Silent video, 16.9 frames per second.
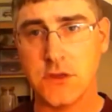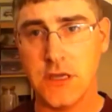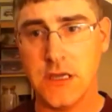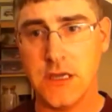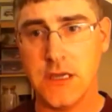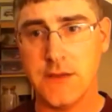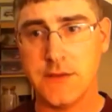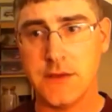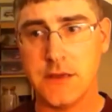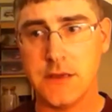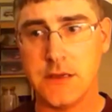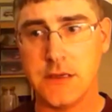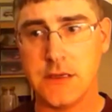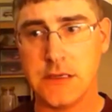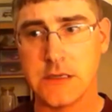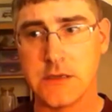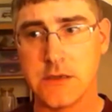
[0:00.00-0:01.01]
uh,
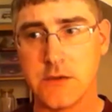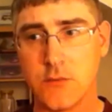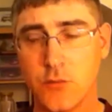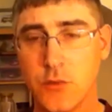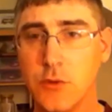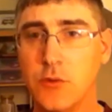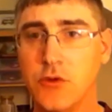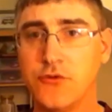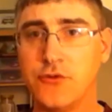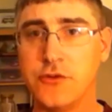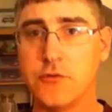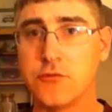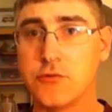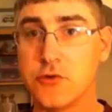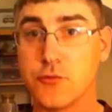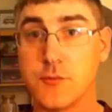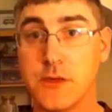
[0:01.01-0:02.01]
the World War II
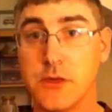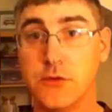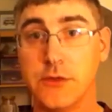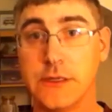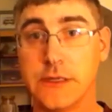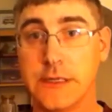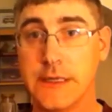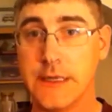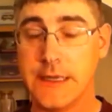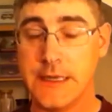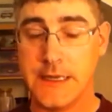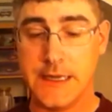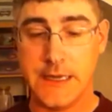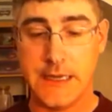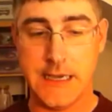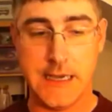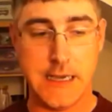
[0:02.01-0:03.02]
group build,
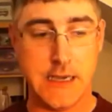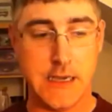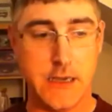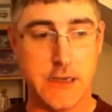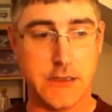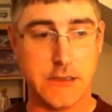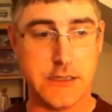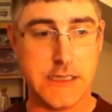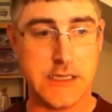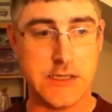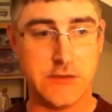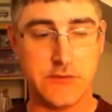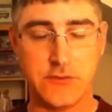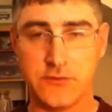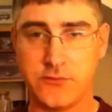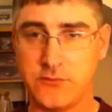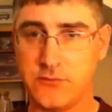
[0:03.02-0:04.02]
and
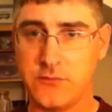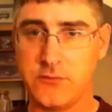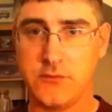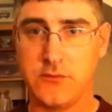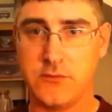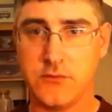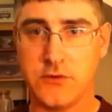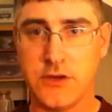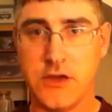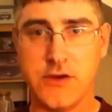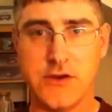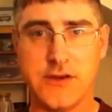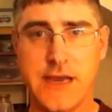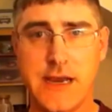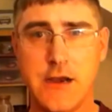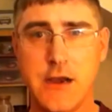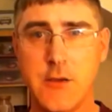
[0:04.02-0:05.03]
he's doing it on
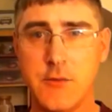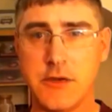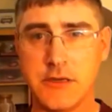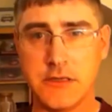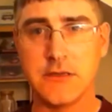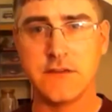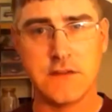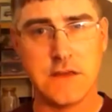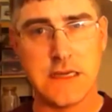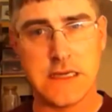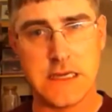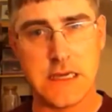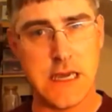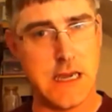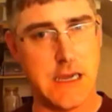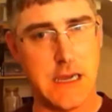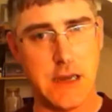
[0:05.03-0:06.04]
a diorama in the
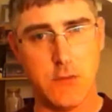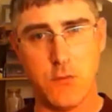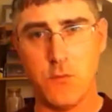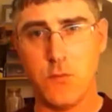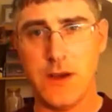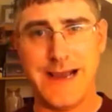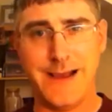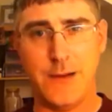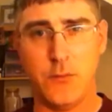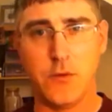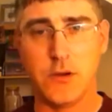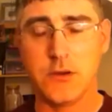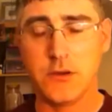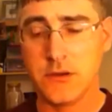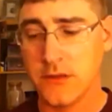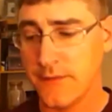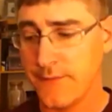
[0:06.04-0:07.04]
sea. And wow,
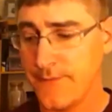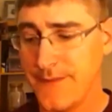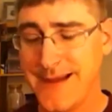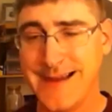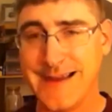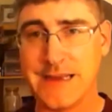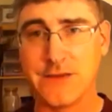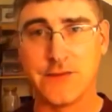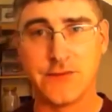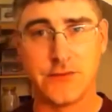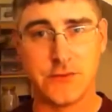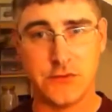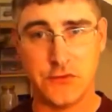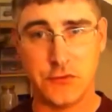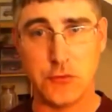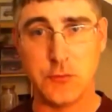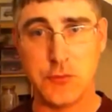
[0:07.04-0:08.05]
that is
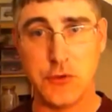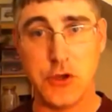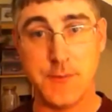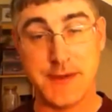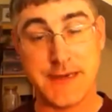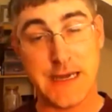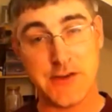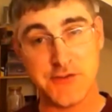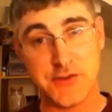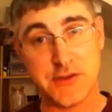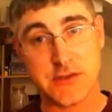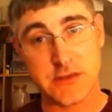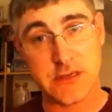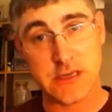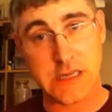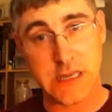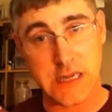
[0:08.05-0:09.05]
superb. And he actually
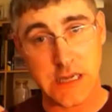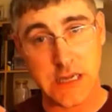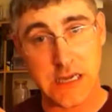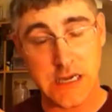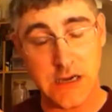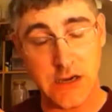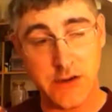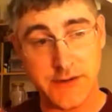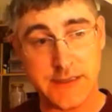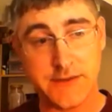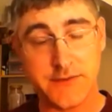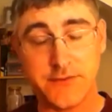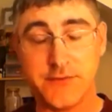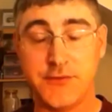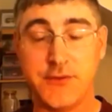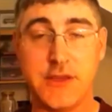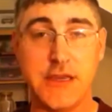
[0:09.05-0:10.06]
on
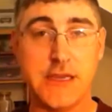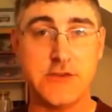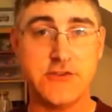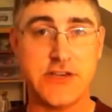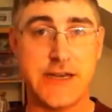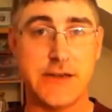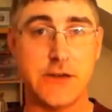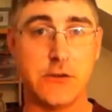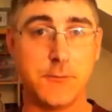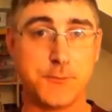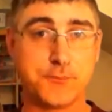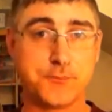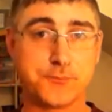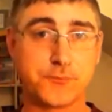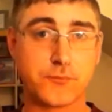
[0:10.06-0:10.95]
his uh, channel